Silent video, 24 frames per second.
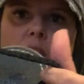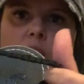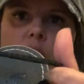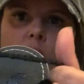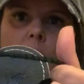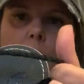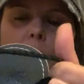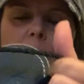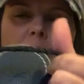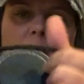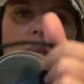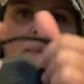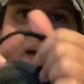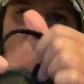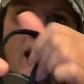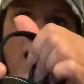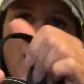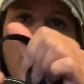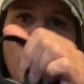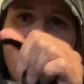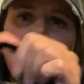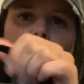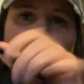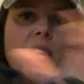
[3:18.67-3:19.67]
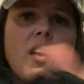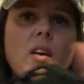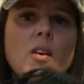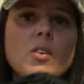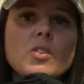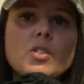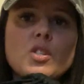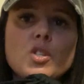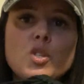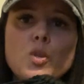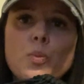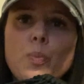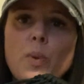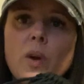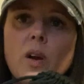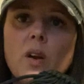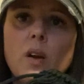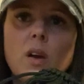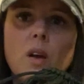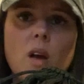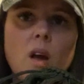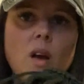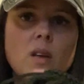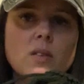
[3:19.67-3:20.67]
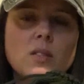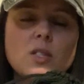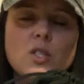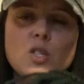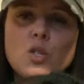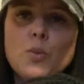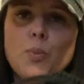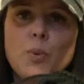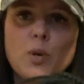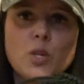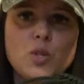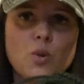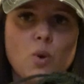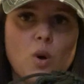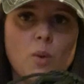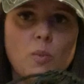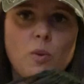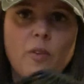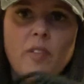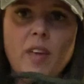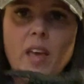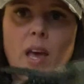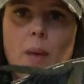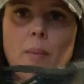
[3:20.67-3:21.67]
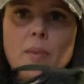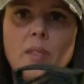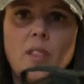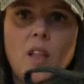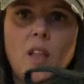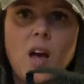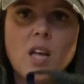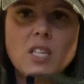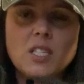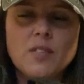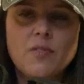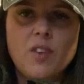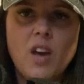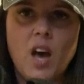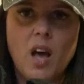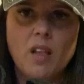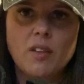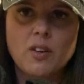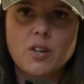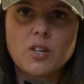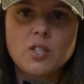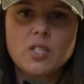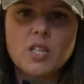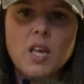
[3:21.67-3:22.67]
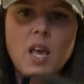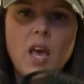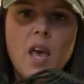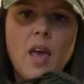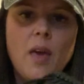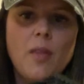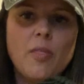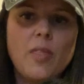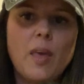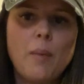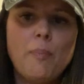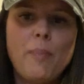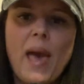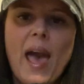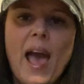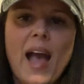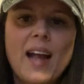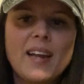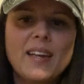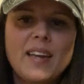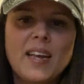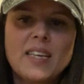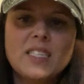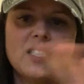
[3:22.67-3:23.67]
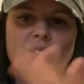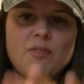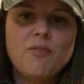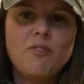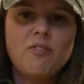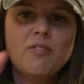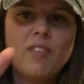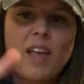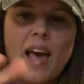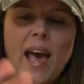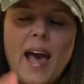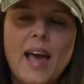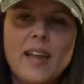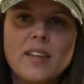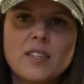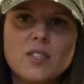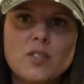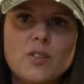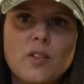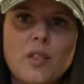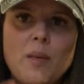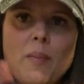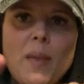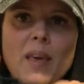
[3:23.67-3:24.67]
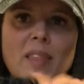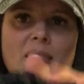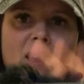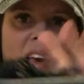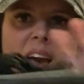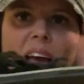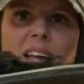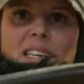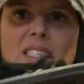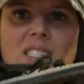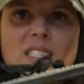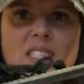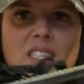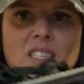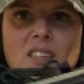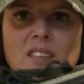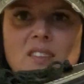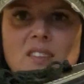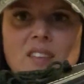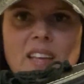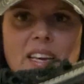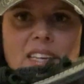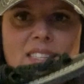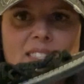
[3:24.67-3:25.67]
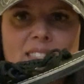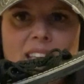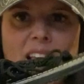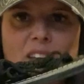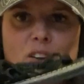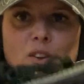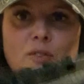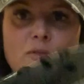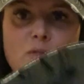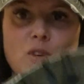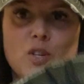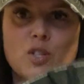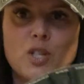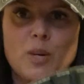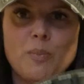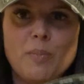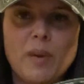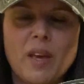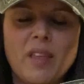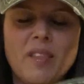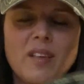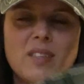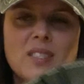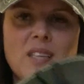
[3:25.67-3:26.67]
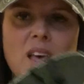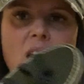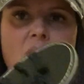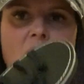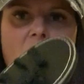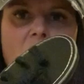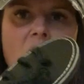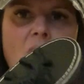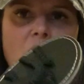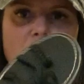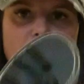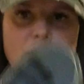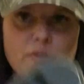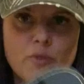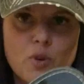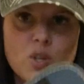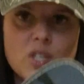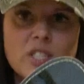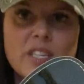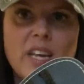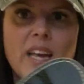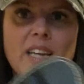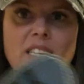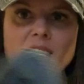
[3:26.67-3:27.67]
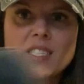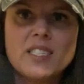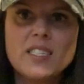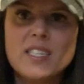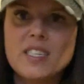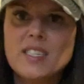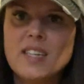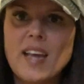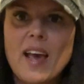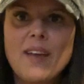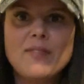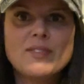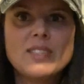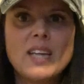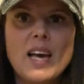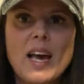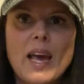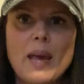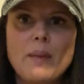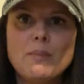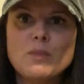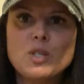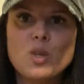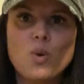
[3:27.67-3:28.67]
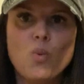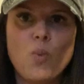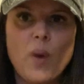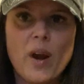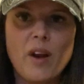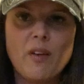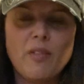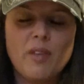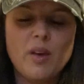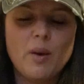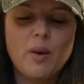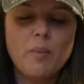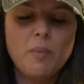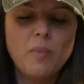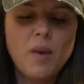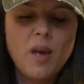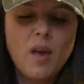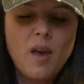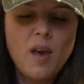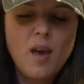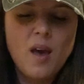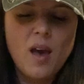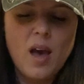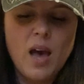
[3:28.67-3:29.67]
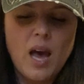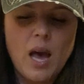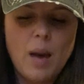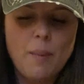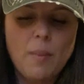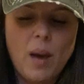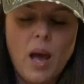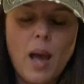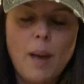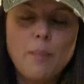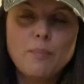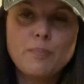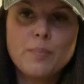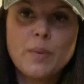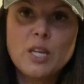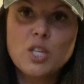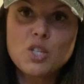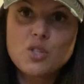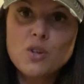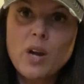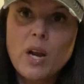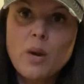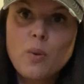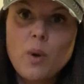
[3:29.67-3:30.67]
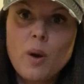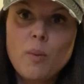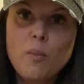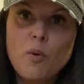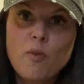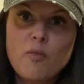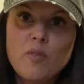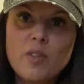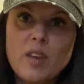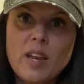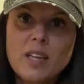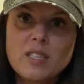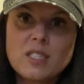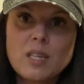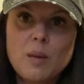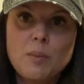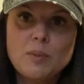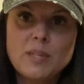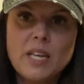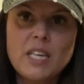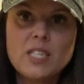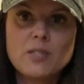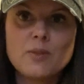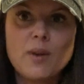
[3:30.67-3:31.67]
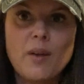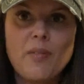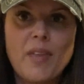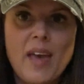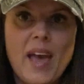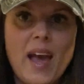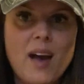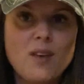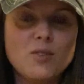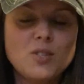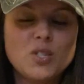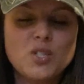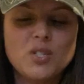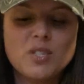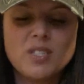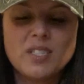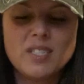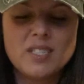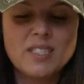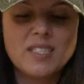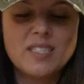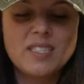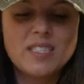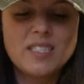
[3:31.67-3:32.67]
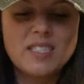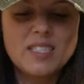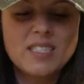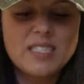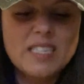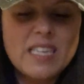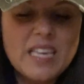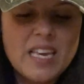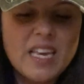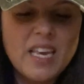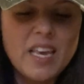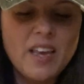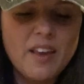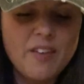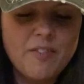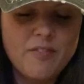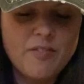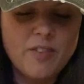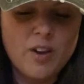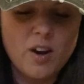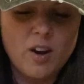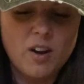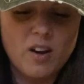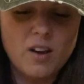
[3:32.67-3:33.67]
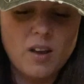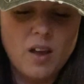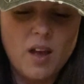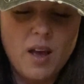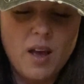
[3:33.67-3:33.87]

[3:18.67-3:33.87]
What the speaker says: strap in the back. They are super adorable. They come in lots of colors. They pack nice and flat, so they make the ideal like sandal for a trip like this. Unfortunately, I just didn't have time to wear them. I'm gonna try to wear them over the next couple days around the house just to see if they're